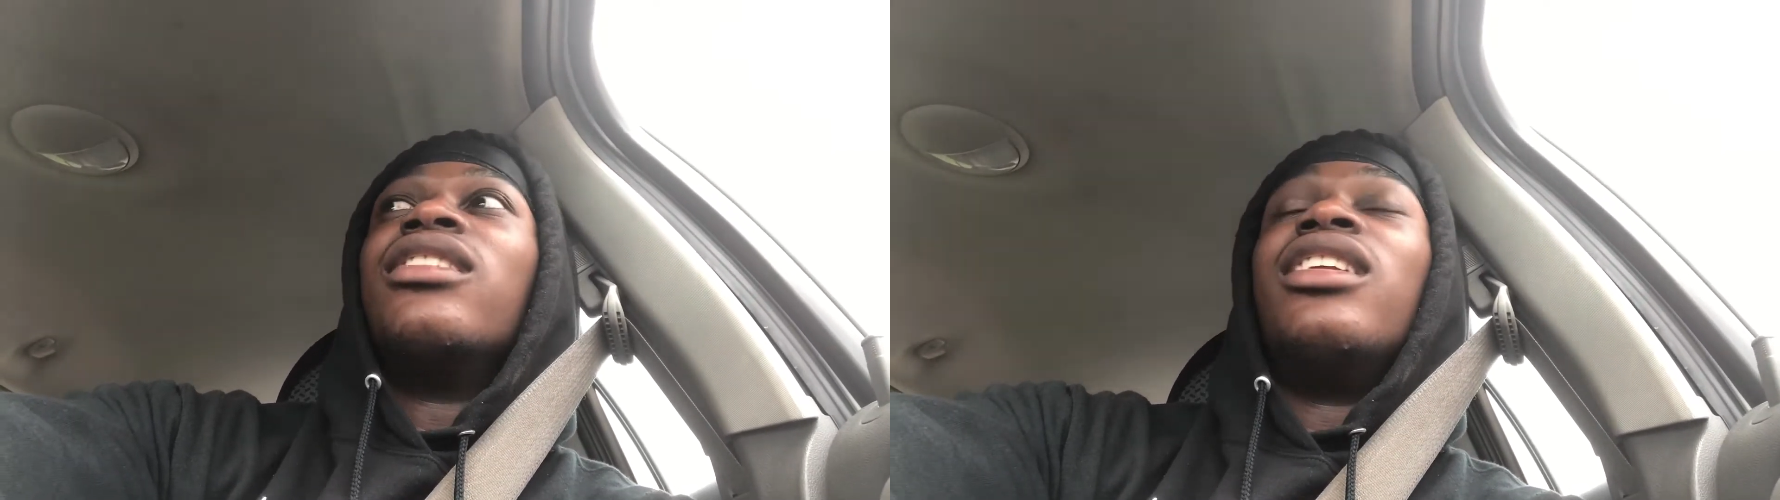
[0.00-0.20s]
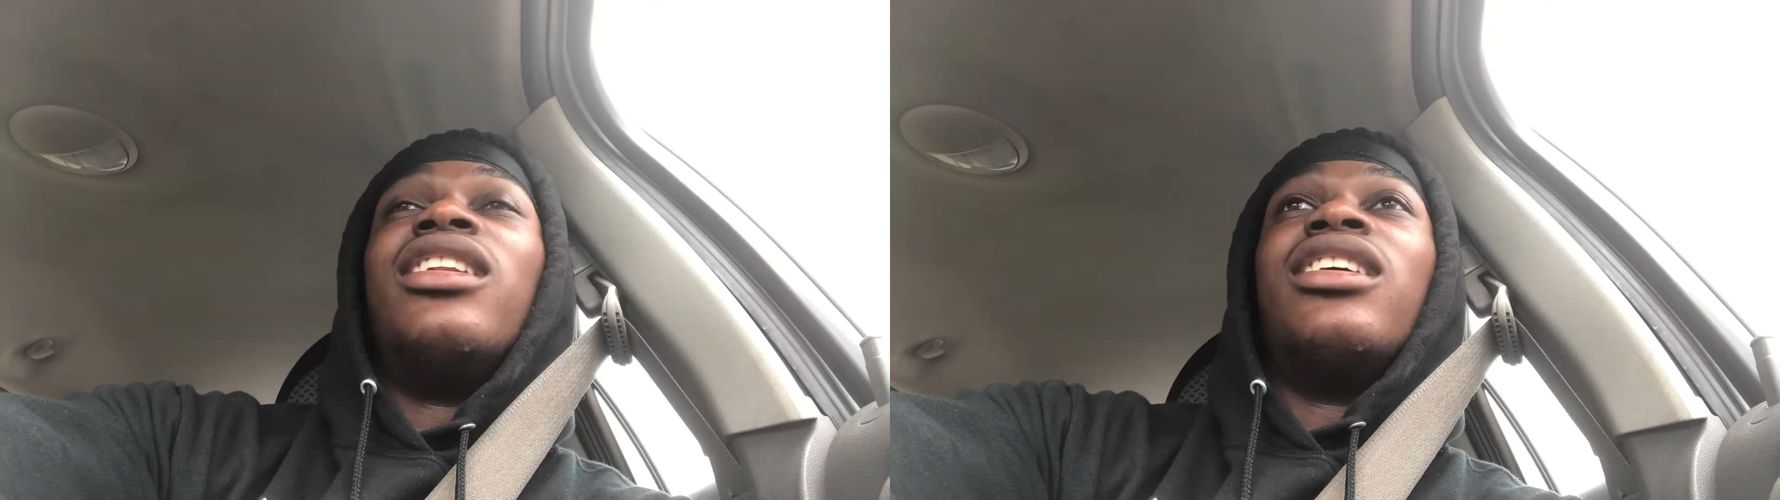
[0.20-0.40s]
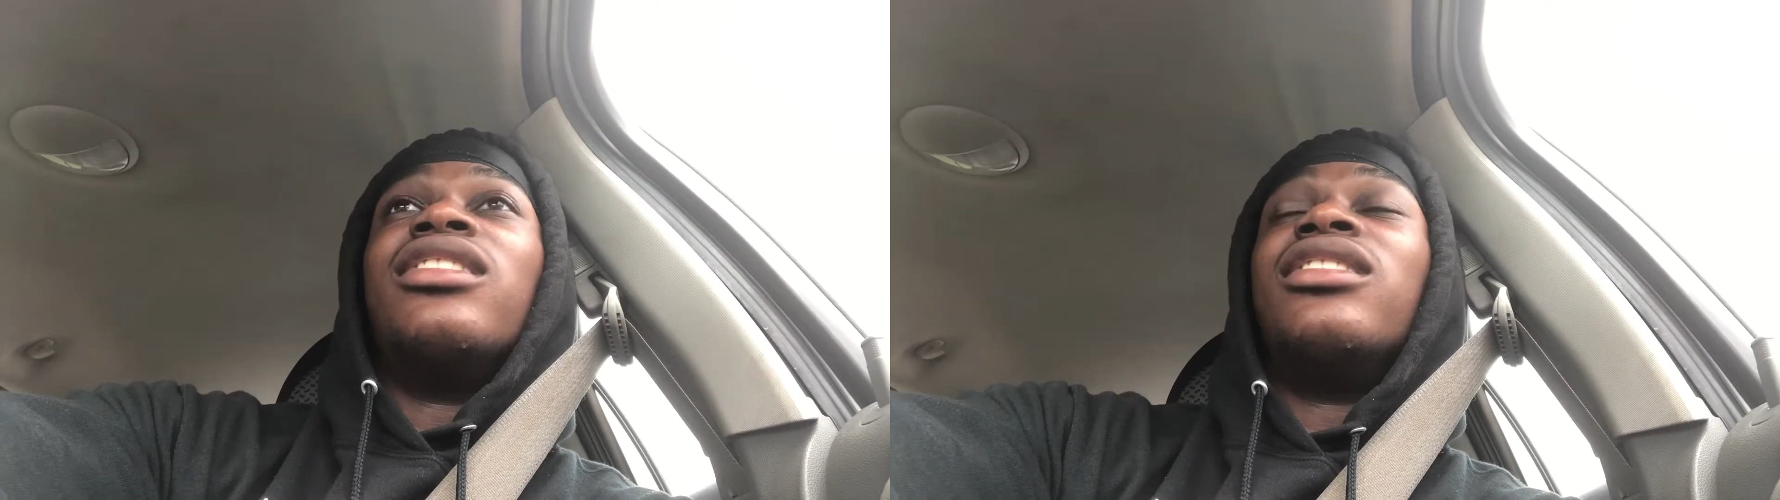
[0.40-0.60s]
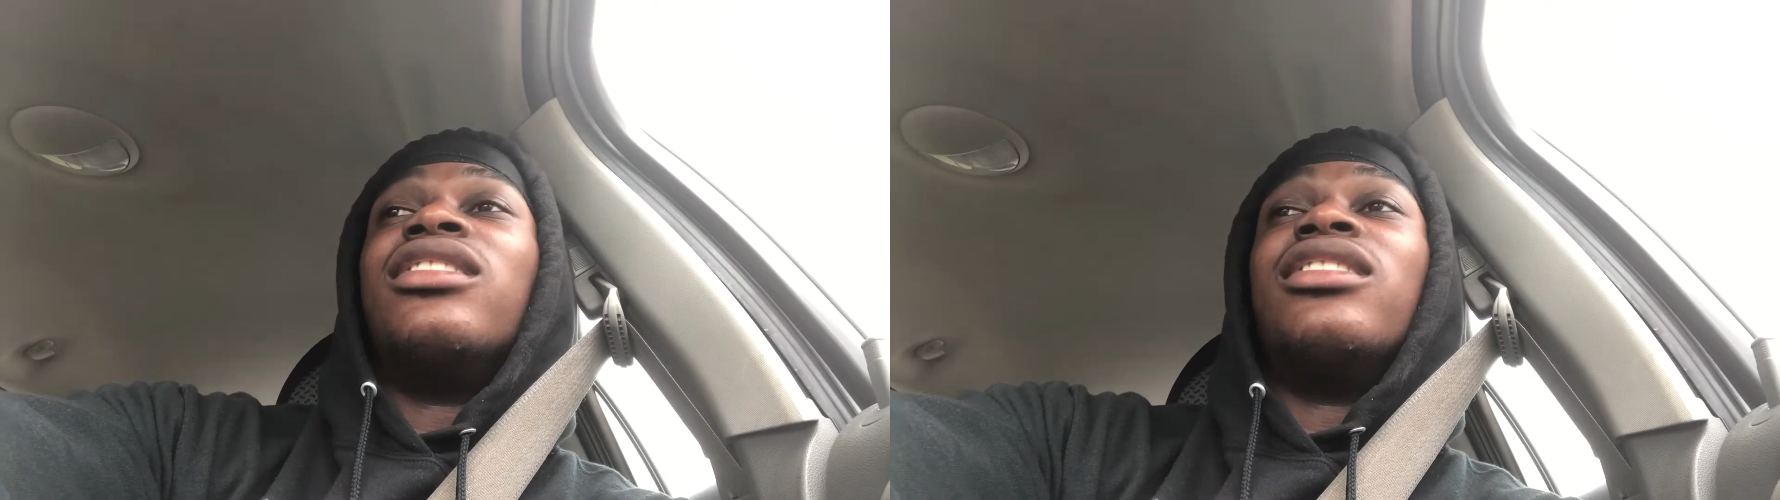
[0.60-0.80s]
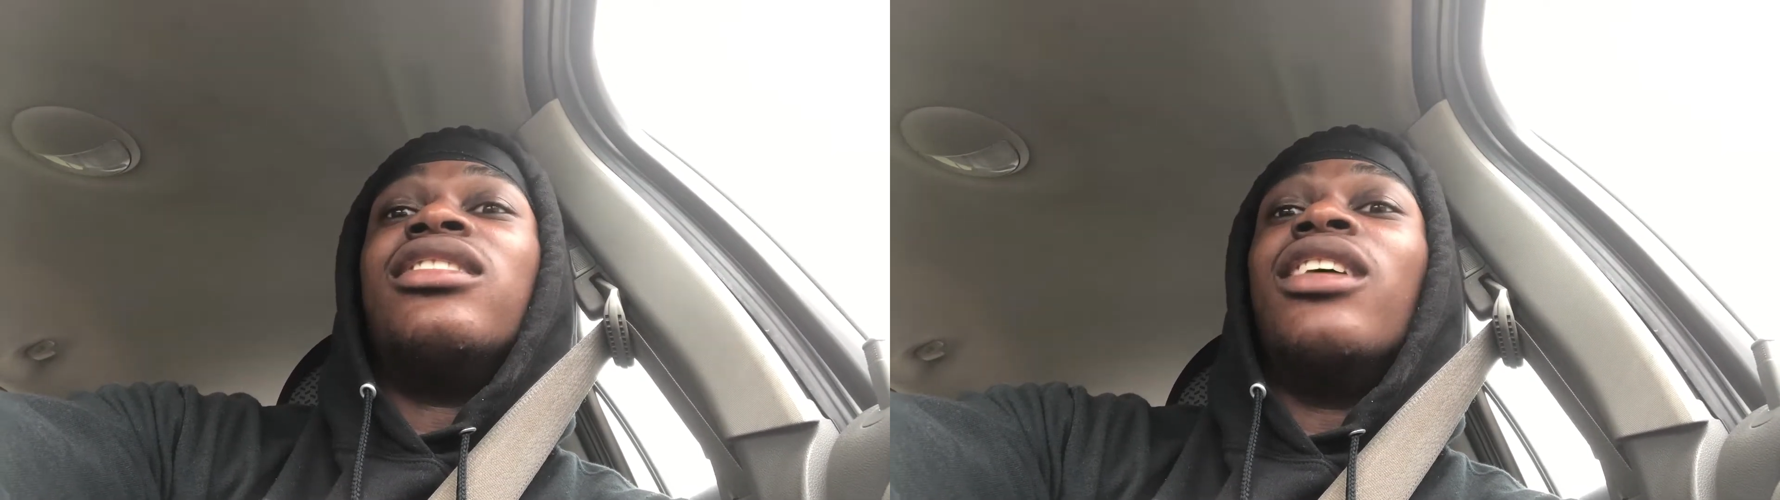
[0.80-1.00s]
and niggas
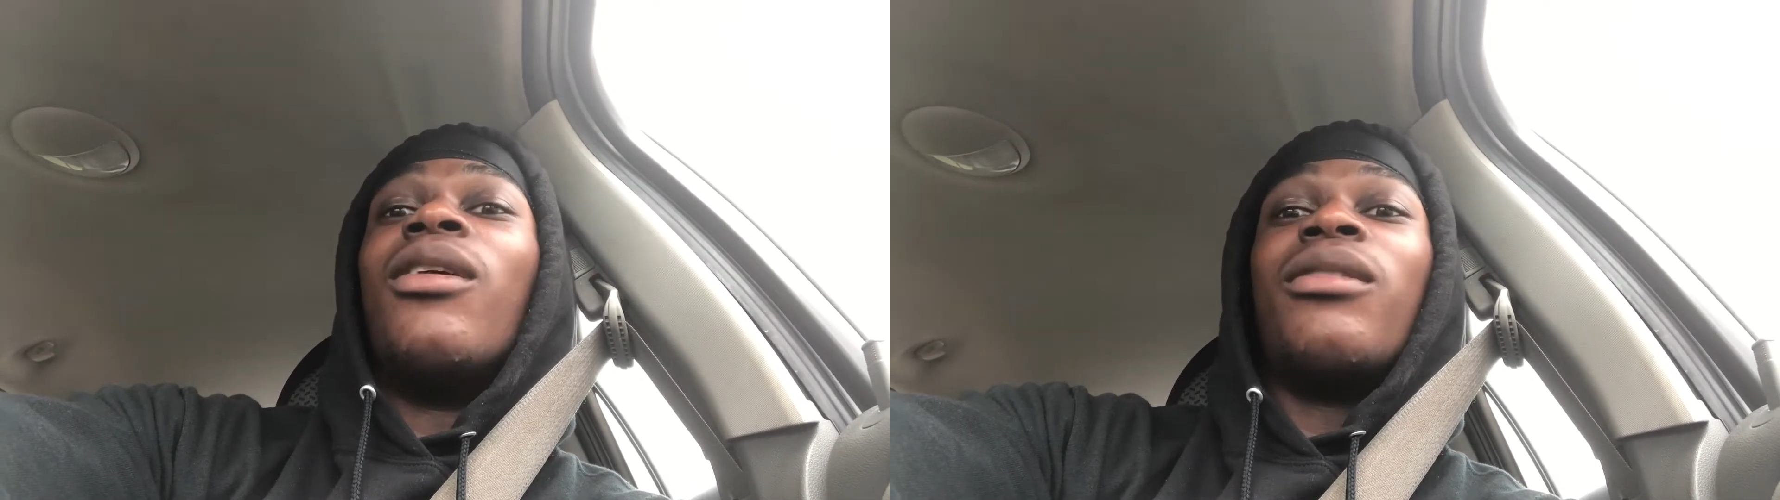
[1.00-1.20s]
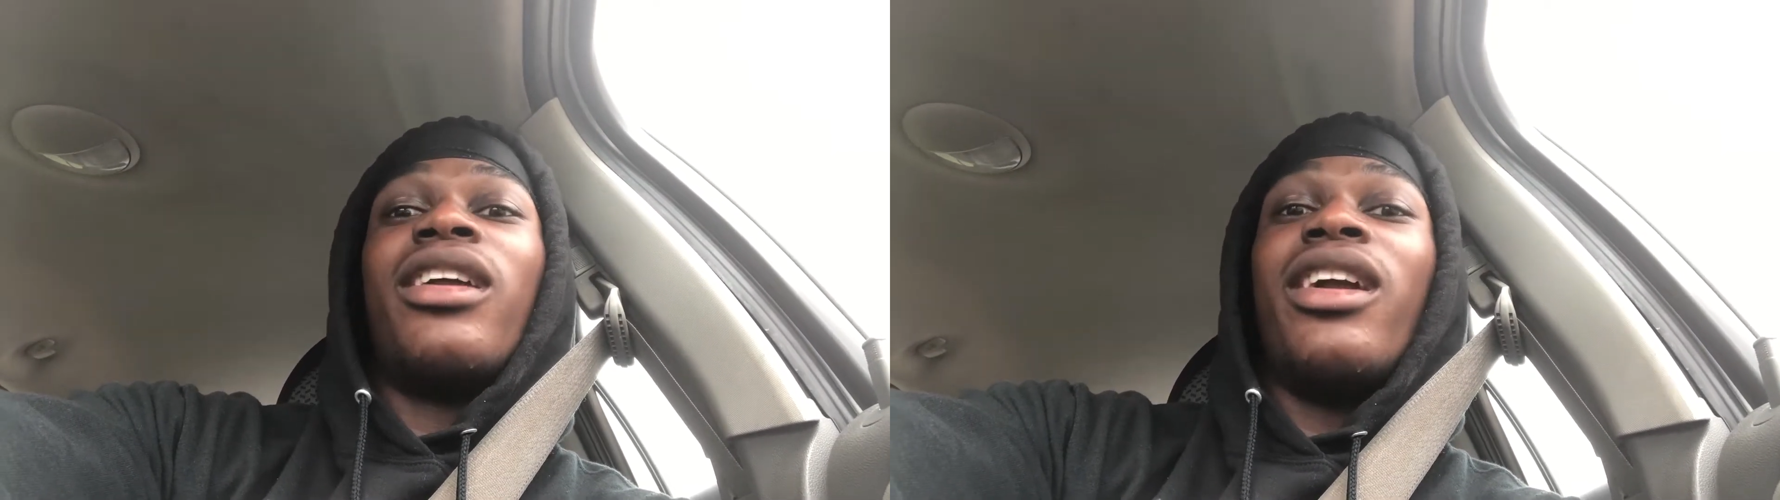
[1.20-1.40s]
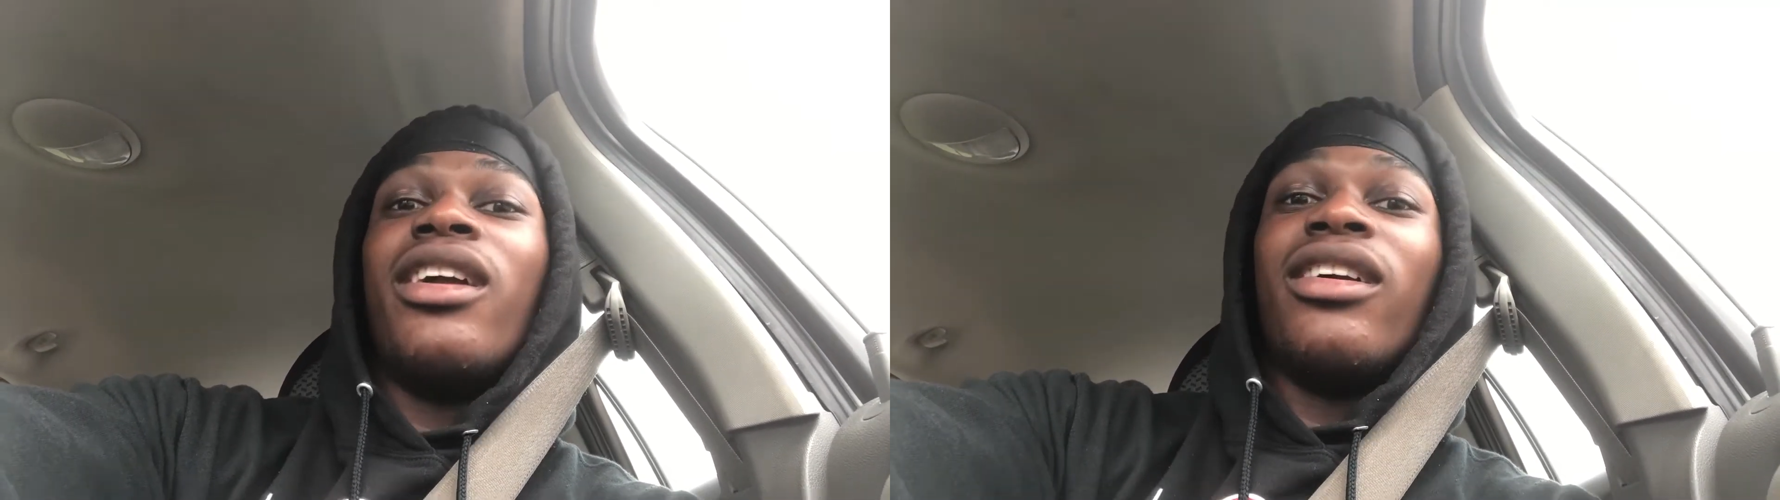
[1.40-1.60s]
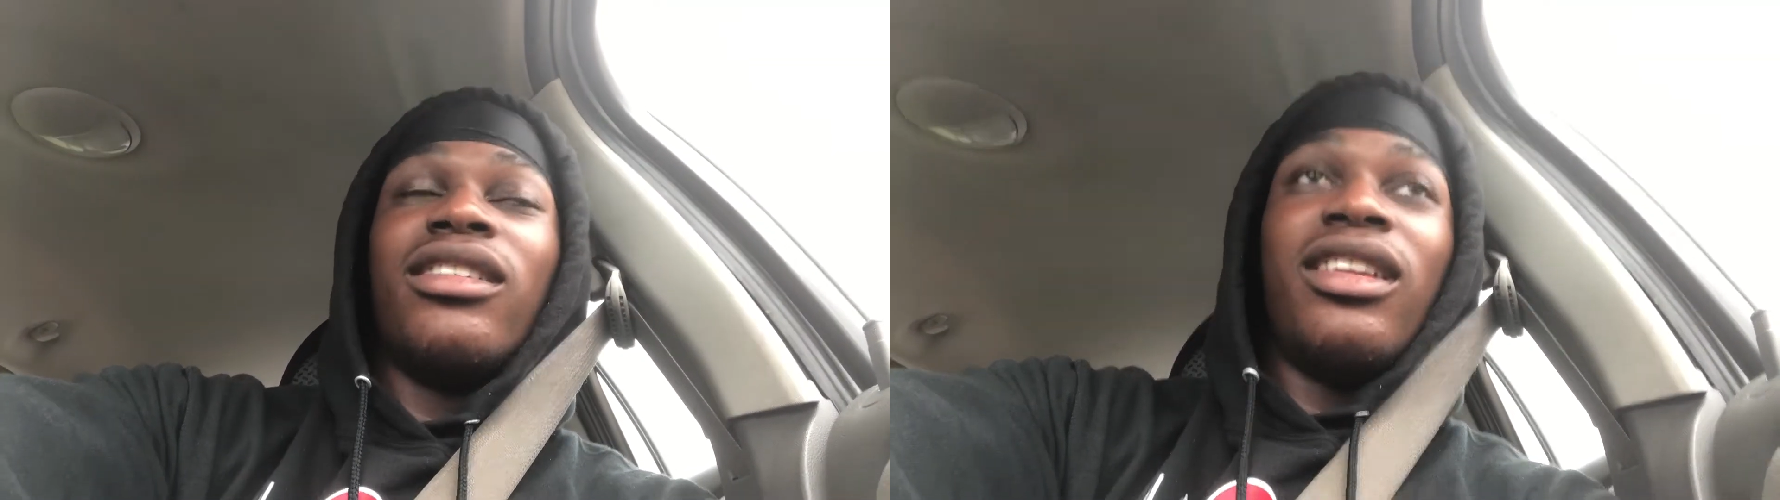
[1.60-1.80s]
just don't care.